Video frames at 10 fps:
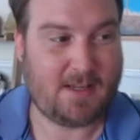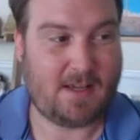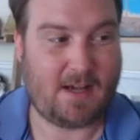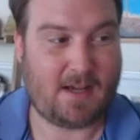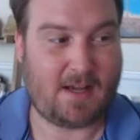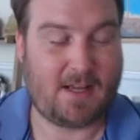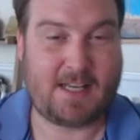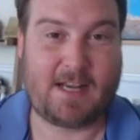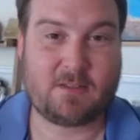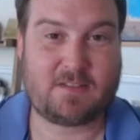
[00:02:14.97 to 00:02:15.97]

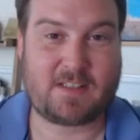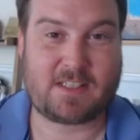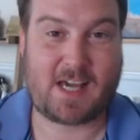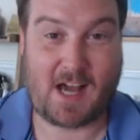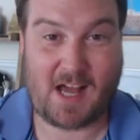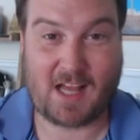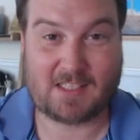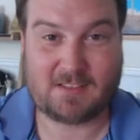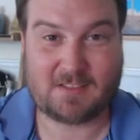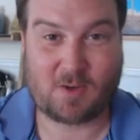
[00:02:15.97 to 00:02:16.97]
announced at
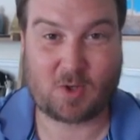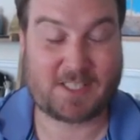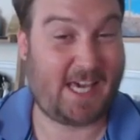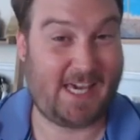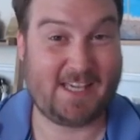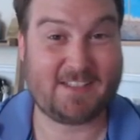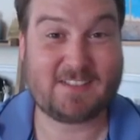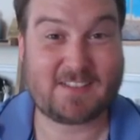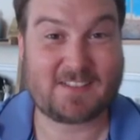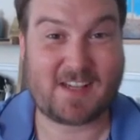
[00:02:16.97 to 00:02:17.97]

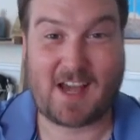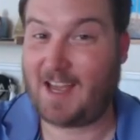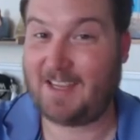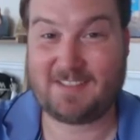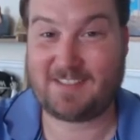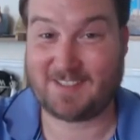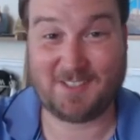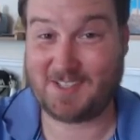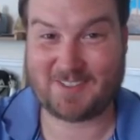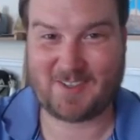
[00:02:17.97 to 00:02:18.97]
Cannes, I still
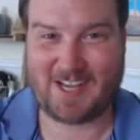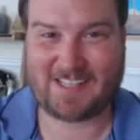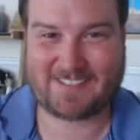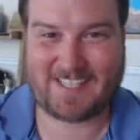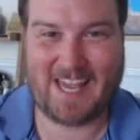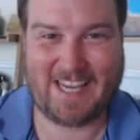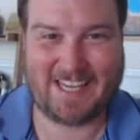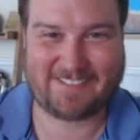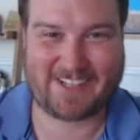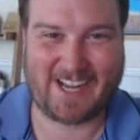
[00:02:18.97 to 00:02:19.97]
don't know how to say
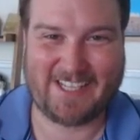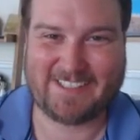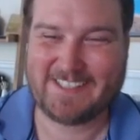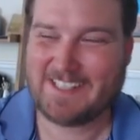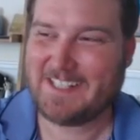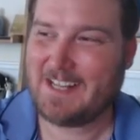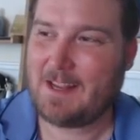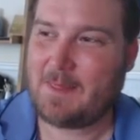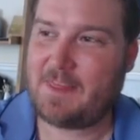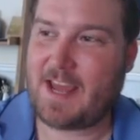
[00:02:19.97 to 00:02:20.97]
it right,
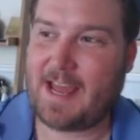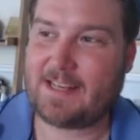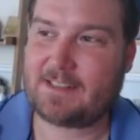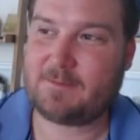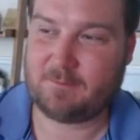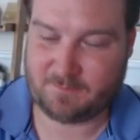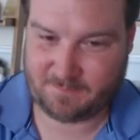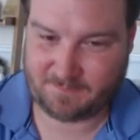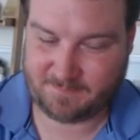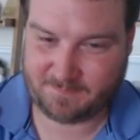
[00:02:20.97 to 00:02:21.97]
that
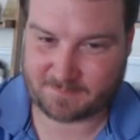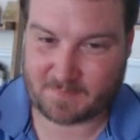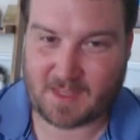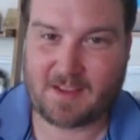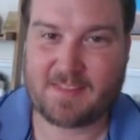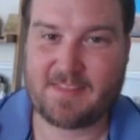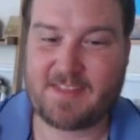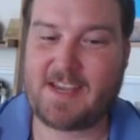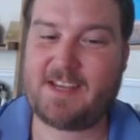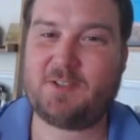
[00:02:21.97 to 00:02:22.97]

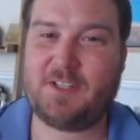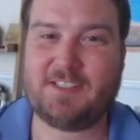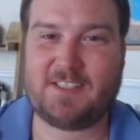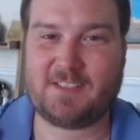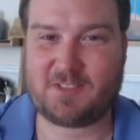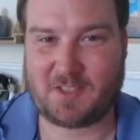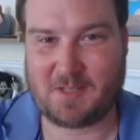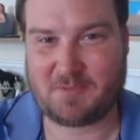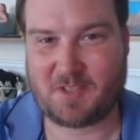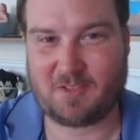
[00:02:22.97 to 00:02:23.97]
they had greenlit a
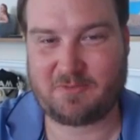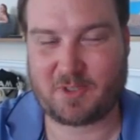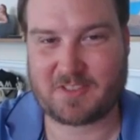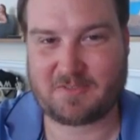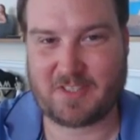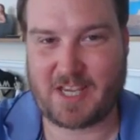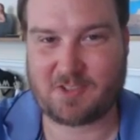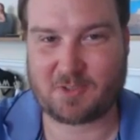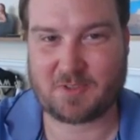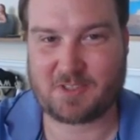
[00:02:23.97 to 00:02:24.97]
script called Force of
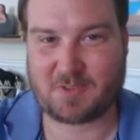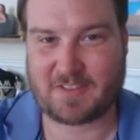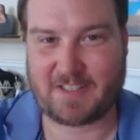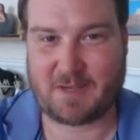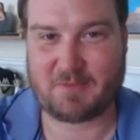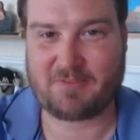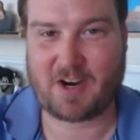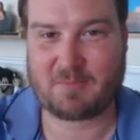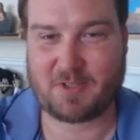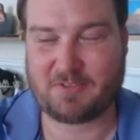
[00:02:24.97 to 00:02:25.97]
Nature, which was the name of
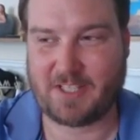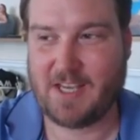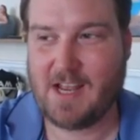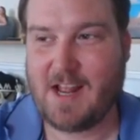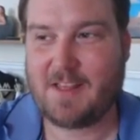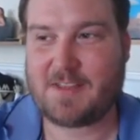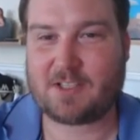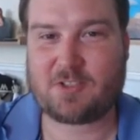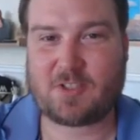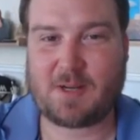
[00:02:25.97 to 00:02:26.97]
our movie. Their
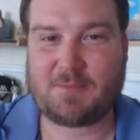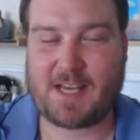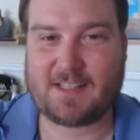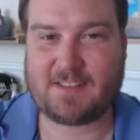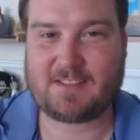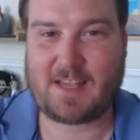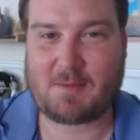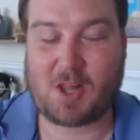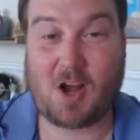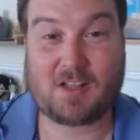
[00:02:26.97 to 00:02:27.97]
script had the
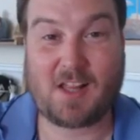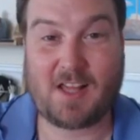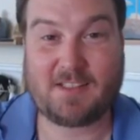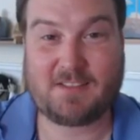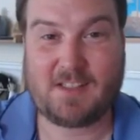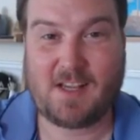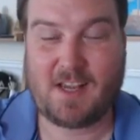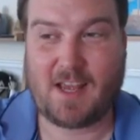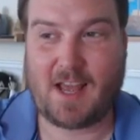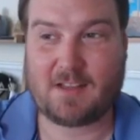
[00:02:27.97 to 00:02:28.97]
same logline
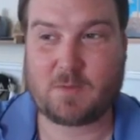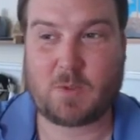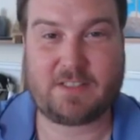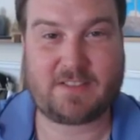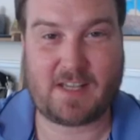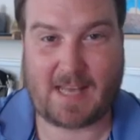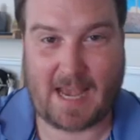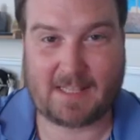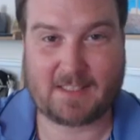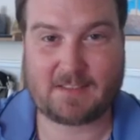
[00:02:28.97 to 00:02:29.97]
as we sent
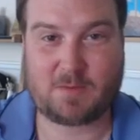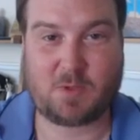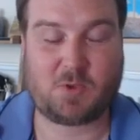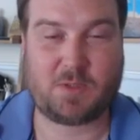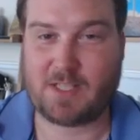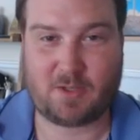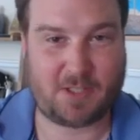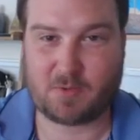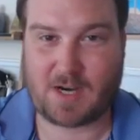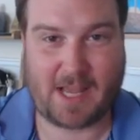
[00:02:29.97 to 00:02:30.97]
Alex, which we know
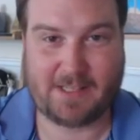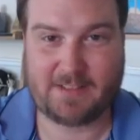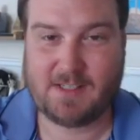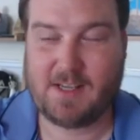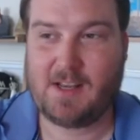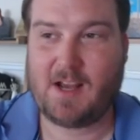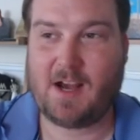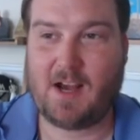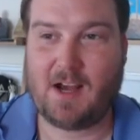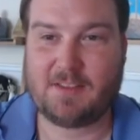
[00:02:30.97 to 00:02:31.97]
he read,
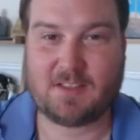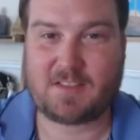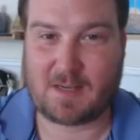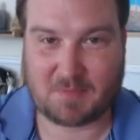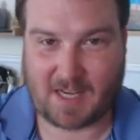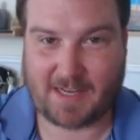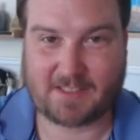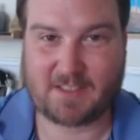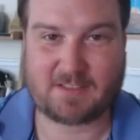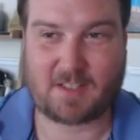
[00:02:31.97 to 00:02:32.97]
the same
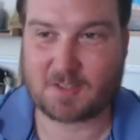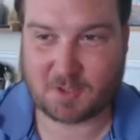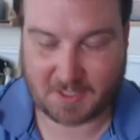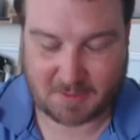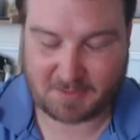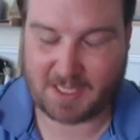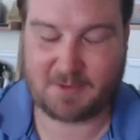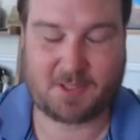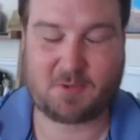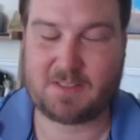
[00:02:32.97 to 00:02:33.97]
title as our screenplay,
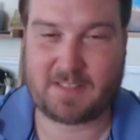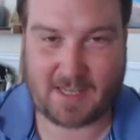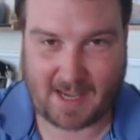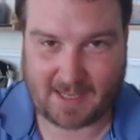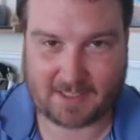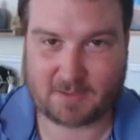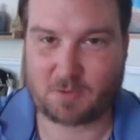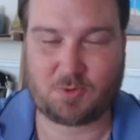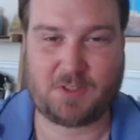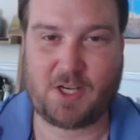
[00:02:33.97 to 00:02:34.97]
which we sent Alex,
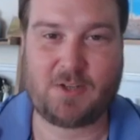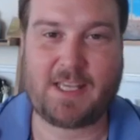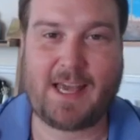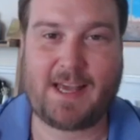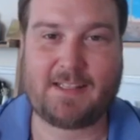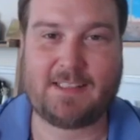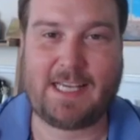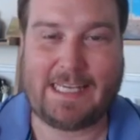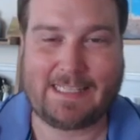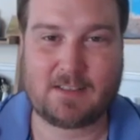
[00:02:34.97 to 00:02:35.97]
which we know he had in
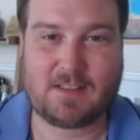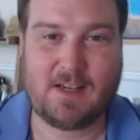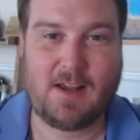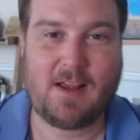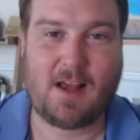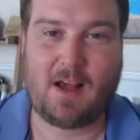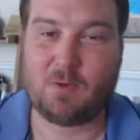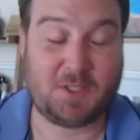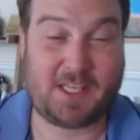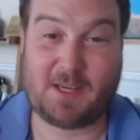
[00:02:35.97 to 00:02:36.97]
hand.
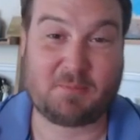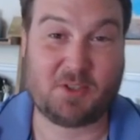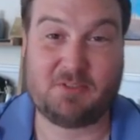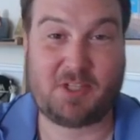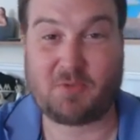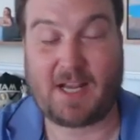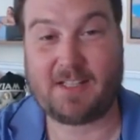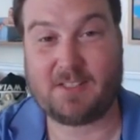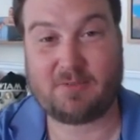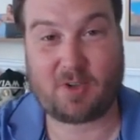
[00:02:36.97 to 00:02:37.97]
We can't prove he read
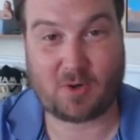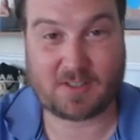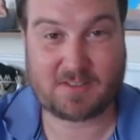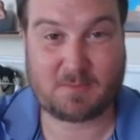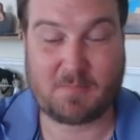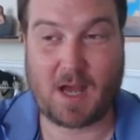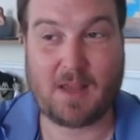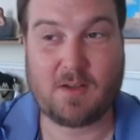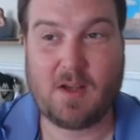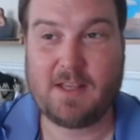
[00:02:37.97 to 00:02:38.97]
it, of course,
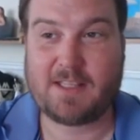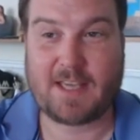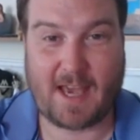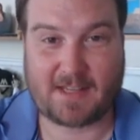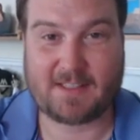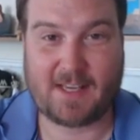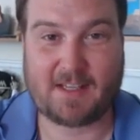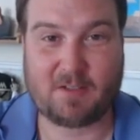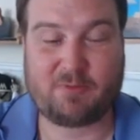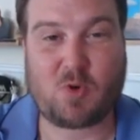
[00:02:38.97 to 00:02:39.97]
but he had in
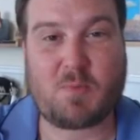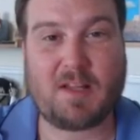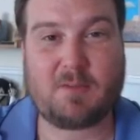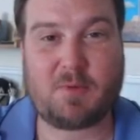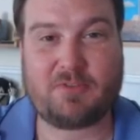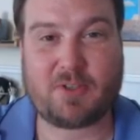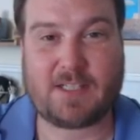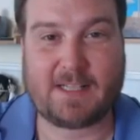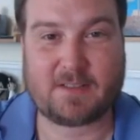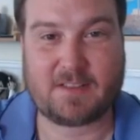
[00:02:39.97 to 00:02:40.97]
hand a full month before
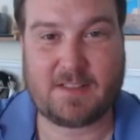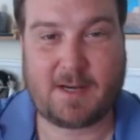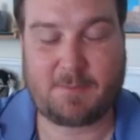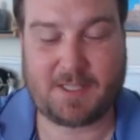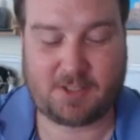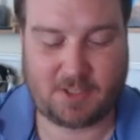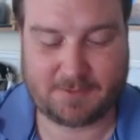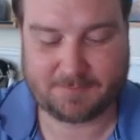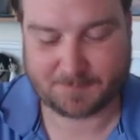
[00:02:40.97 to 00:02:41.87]
announcing their picture.